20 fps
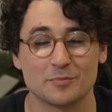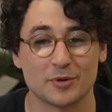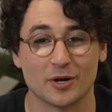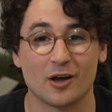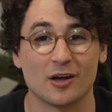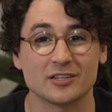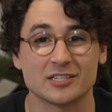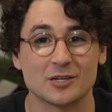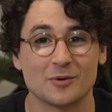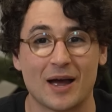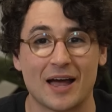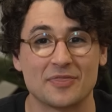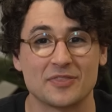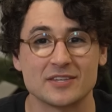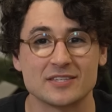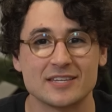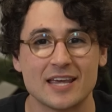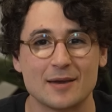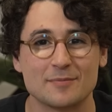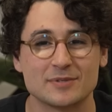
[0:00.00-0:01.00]
but also at the
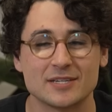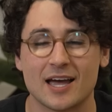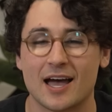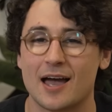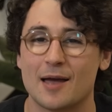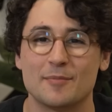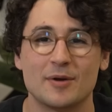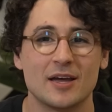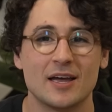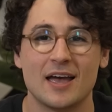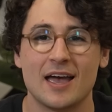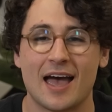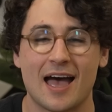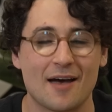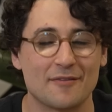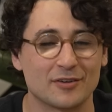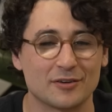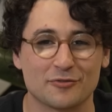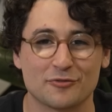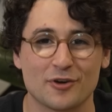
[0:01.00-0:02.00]
same time
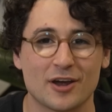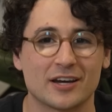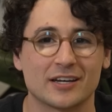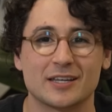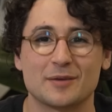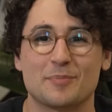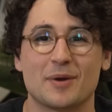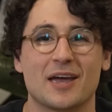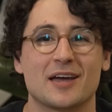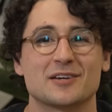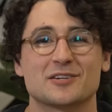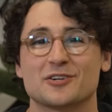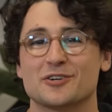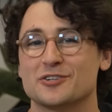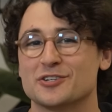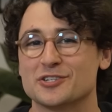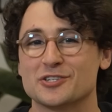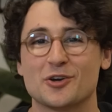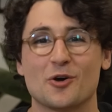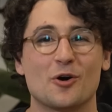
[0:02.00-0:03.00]
having friendly banter,
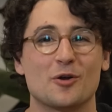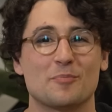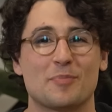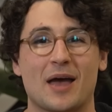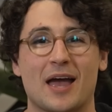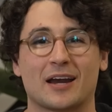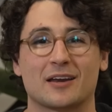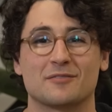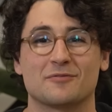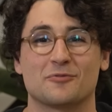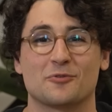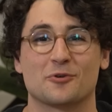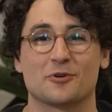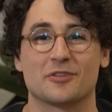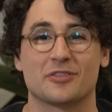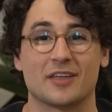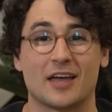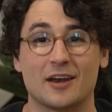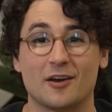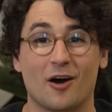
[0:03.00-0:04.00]
just going back and
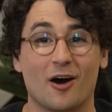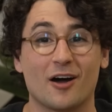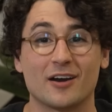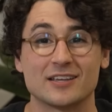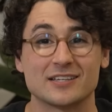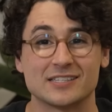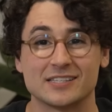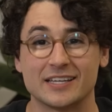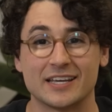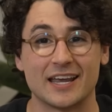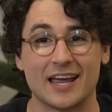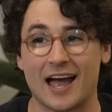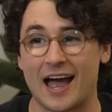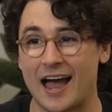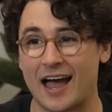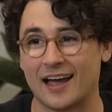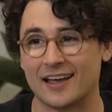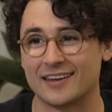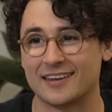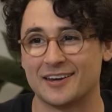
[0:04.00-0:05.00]
forth. And honestly,
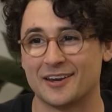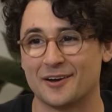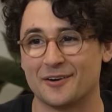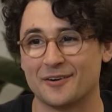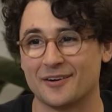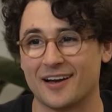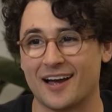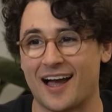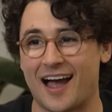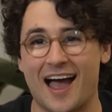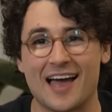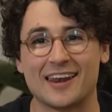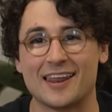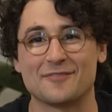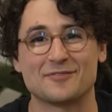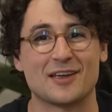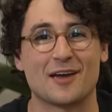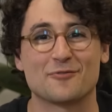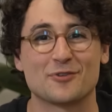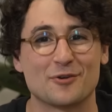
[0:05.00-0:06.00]
I
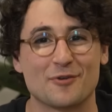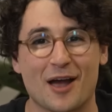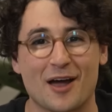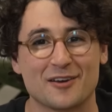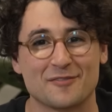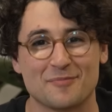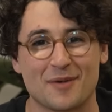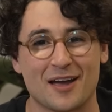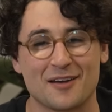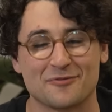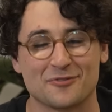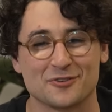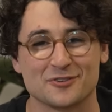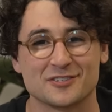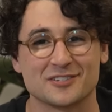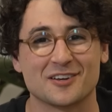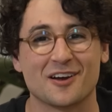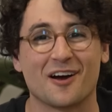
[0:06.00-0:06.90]
left every round of my first